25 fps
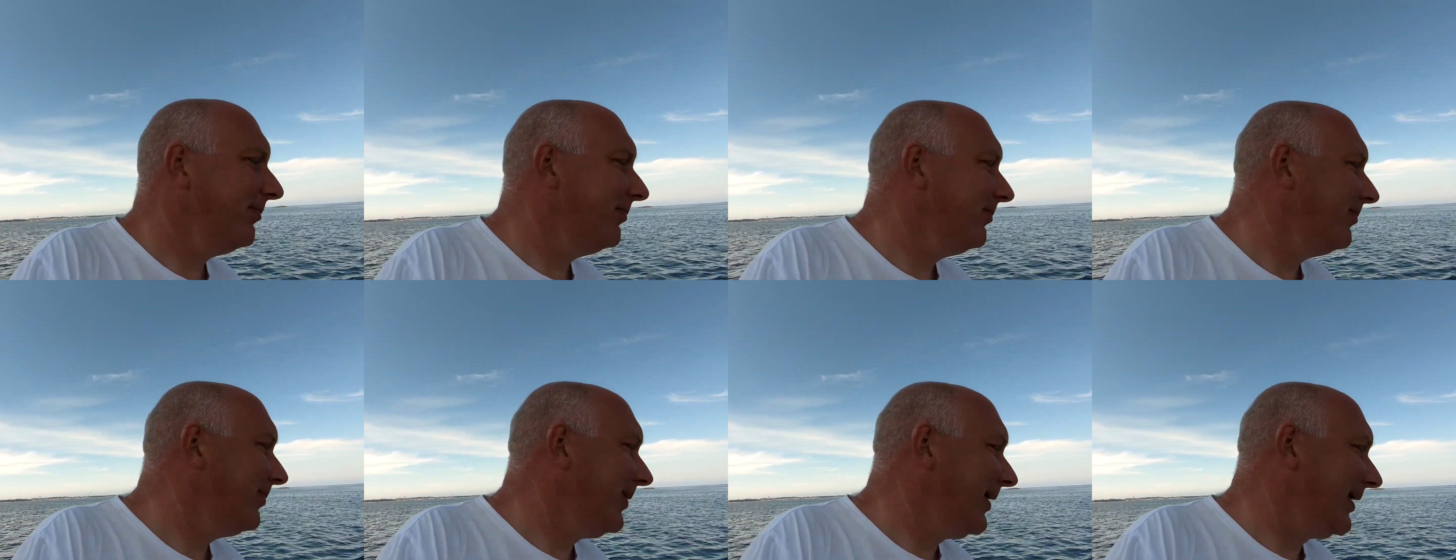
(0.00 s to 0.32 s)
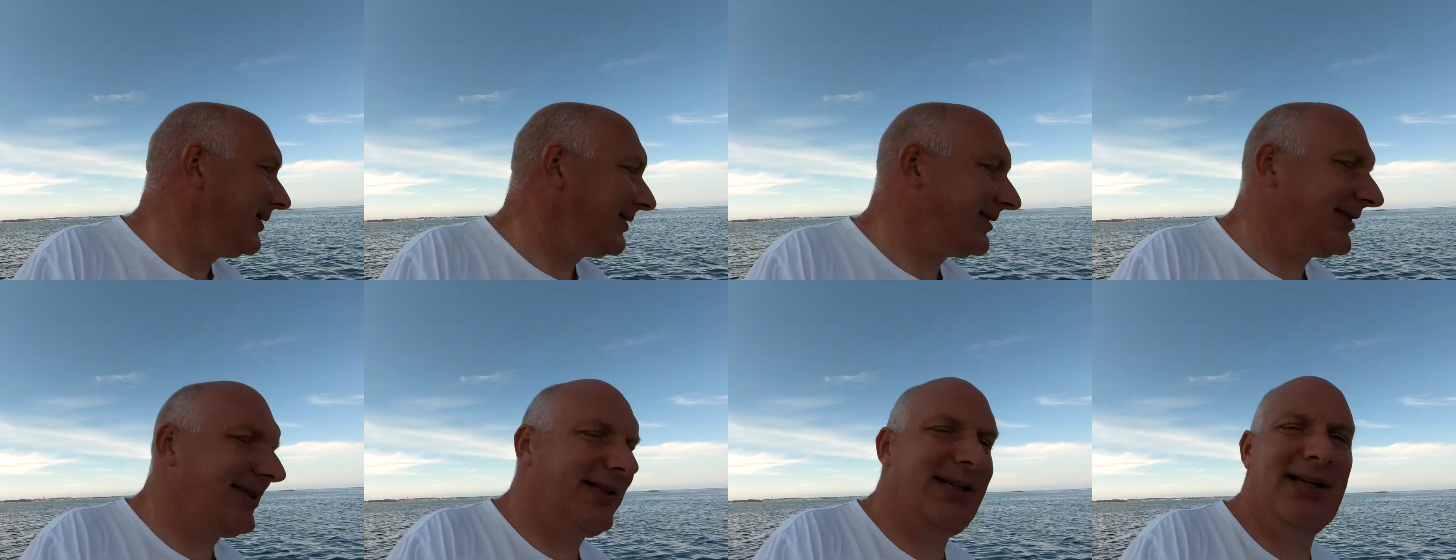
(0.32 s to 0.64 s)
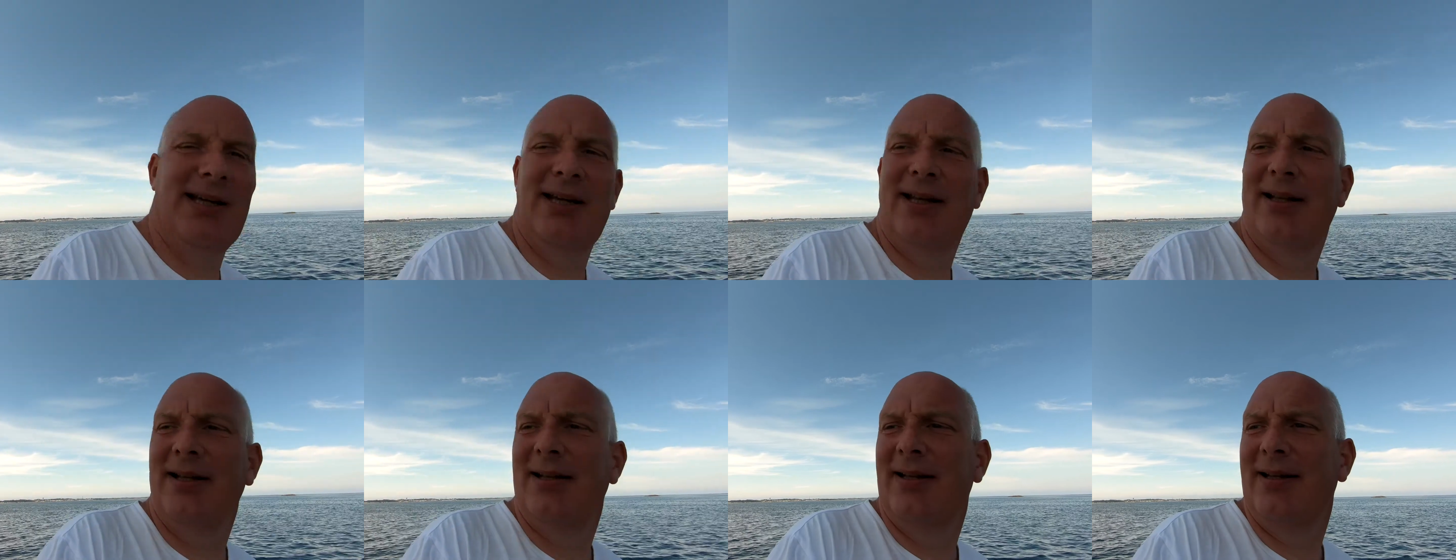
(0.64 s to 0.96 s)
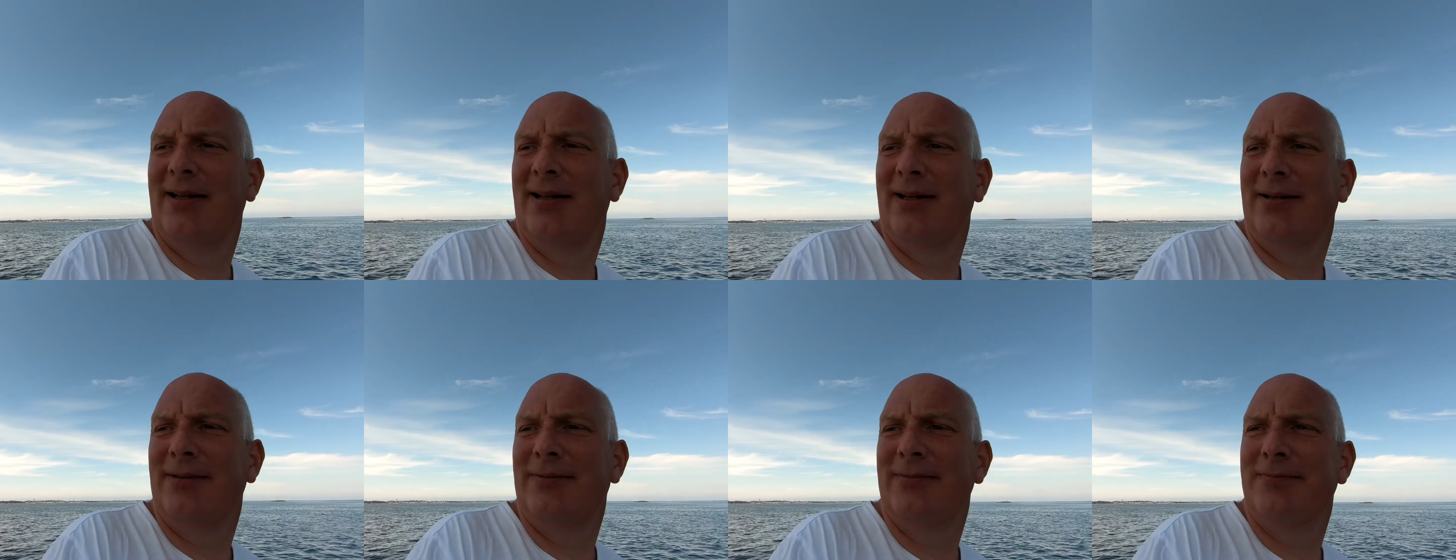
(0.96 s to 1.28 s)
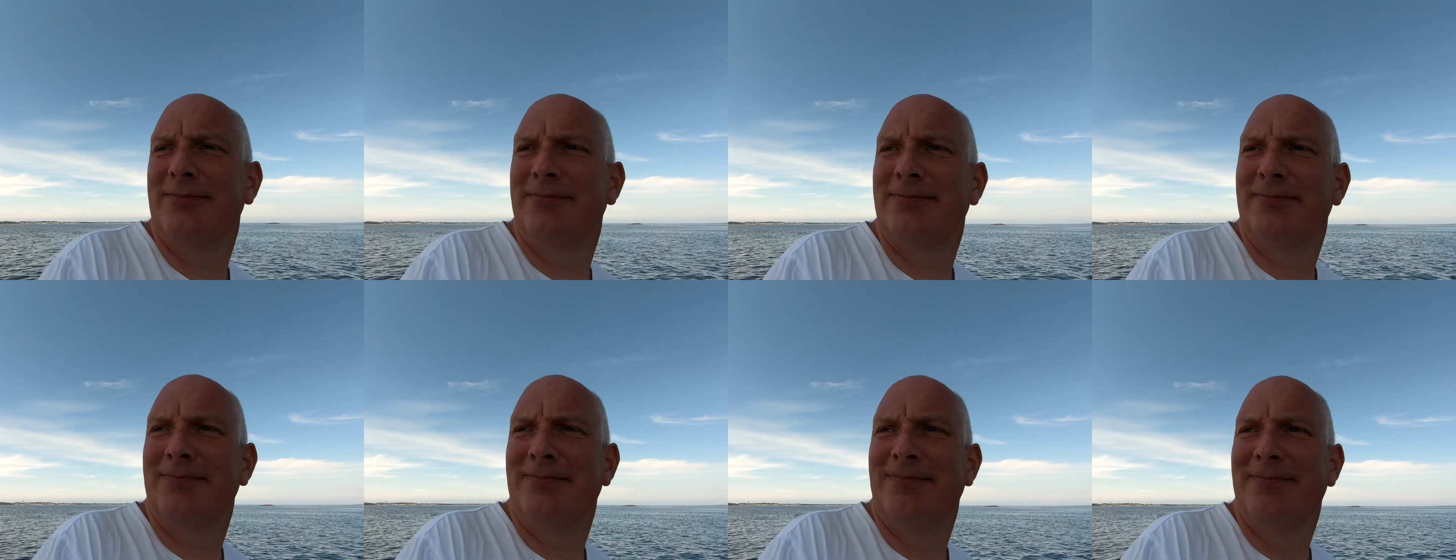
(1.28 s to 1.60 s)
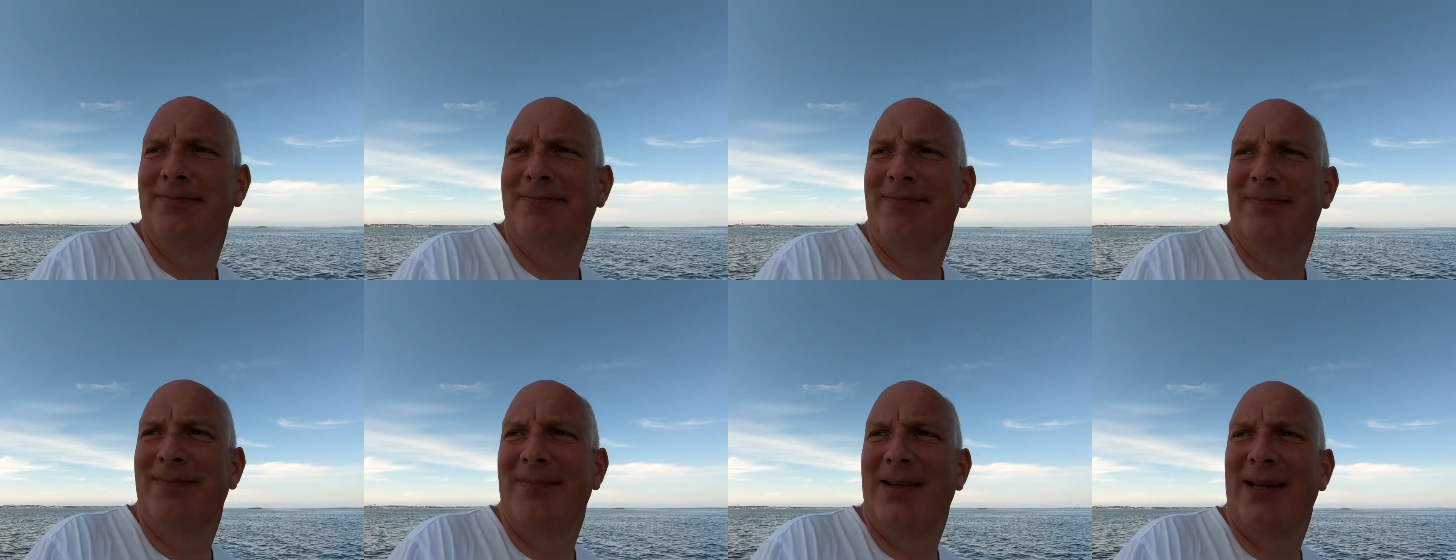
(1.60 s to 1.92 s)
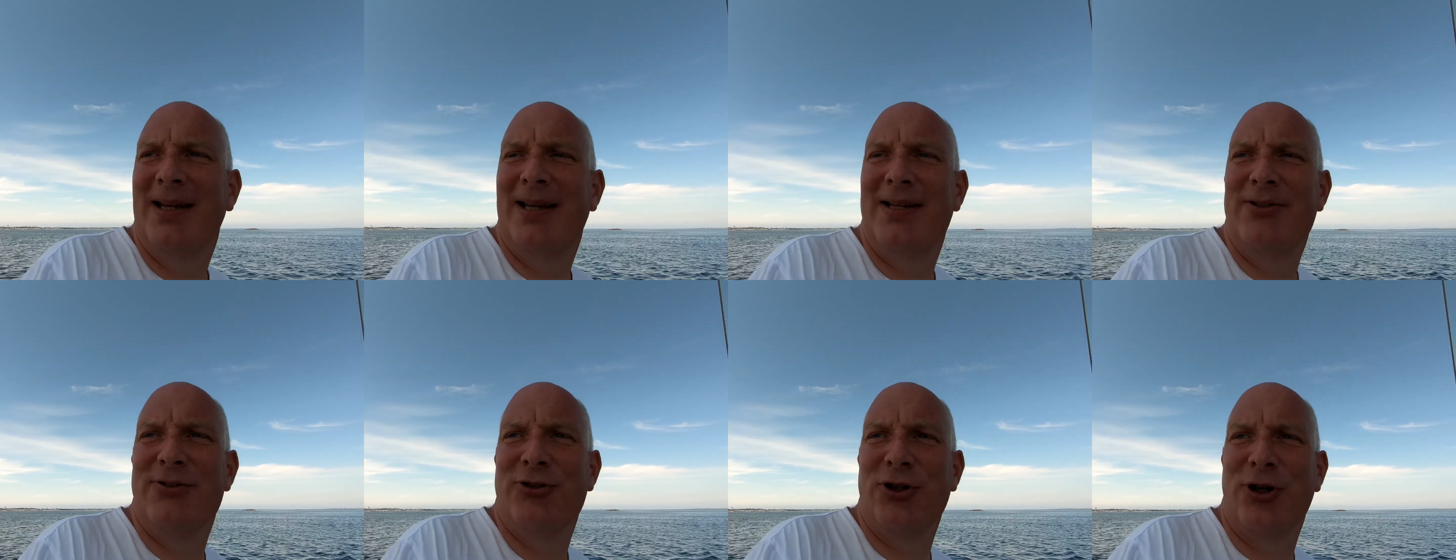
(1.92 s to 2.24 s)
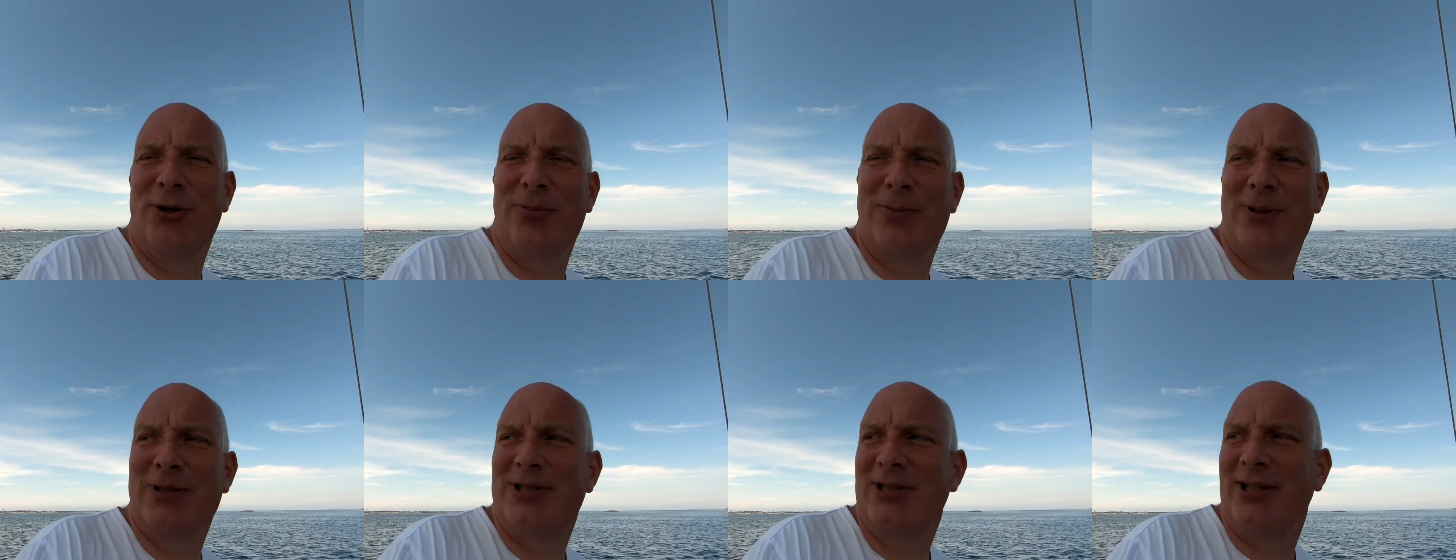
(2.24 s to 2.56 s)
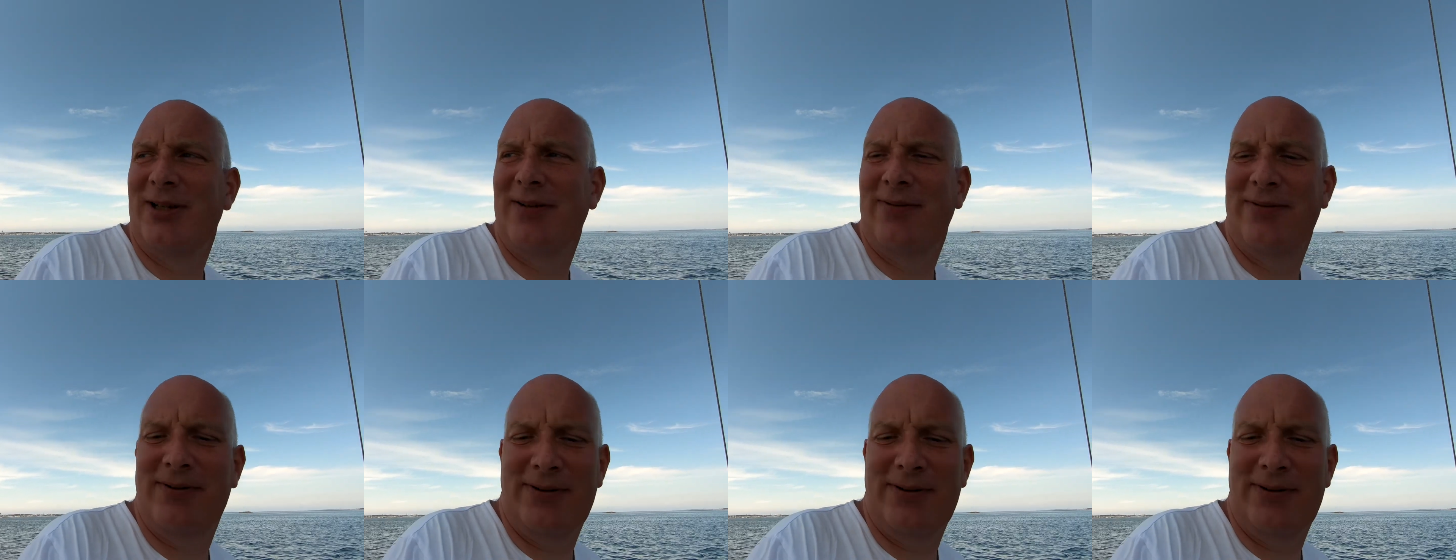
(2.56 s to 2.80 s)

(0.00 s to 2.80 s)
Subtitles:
best and enjoy myself.